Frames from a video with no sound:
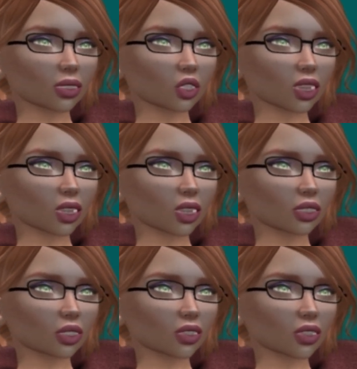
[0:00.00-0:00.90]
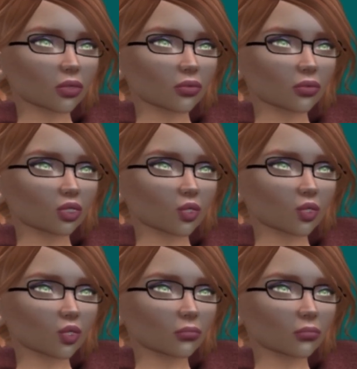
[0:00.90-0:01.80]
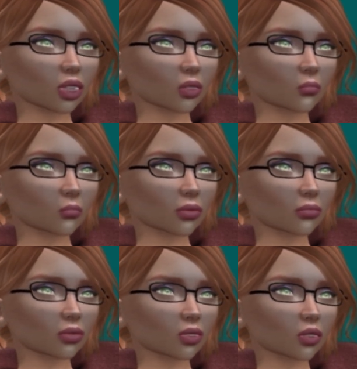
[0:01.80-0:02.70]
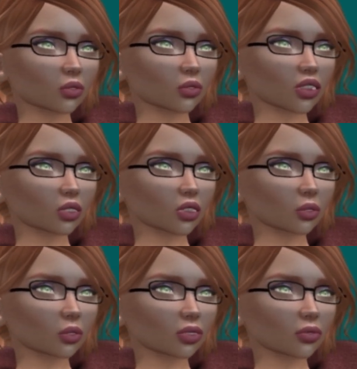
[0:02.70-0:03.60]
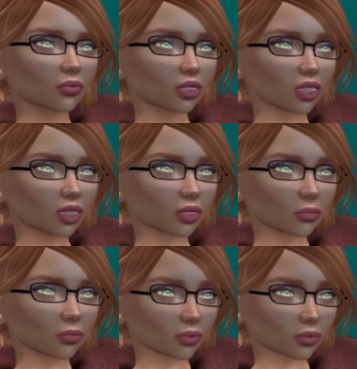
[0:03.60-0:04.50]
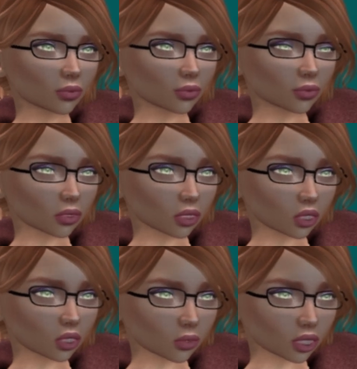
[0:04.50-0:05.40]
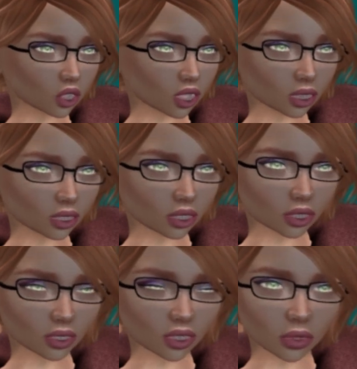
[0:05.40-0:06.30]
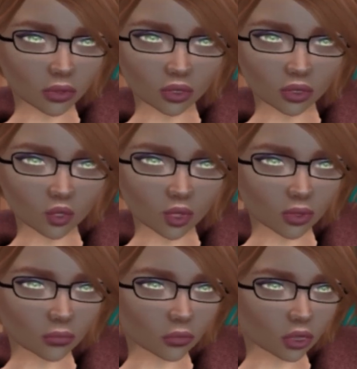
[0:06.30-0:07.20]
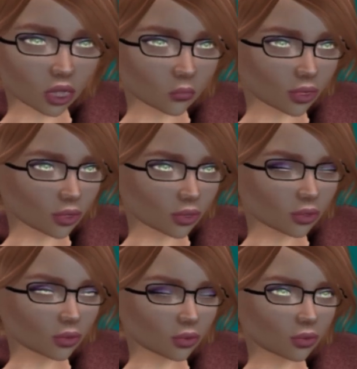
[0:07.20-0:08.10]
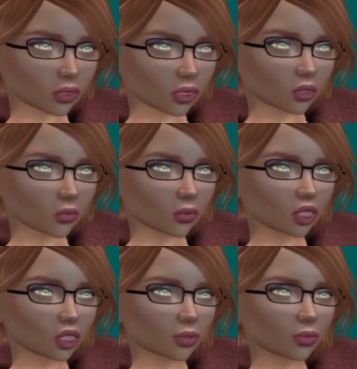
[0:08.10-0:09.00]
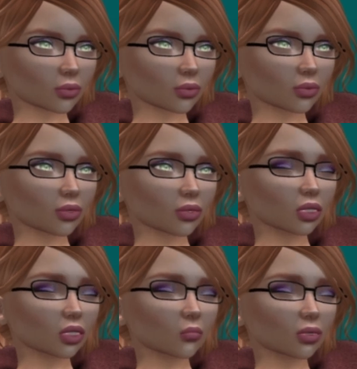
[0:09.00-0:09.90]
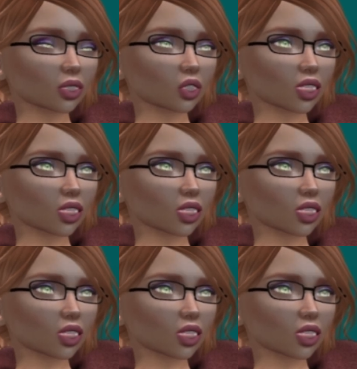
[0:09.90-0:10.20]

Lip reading: or right next to that subscribe button to get all the notifications of when I upload. I am doing a video every single day in the month of December for Vlogmas.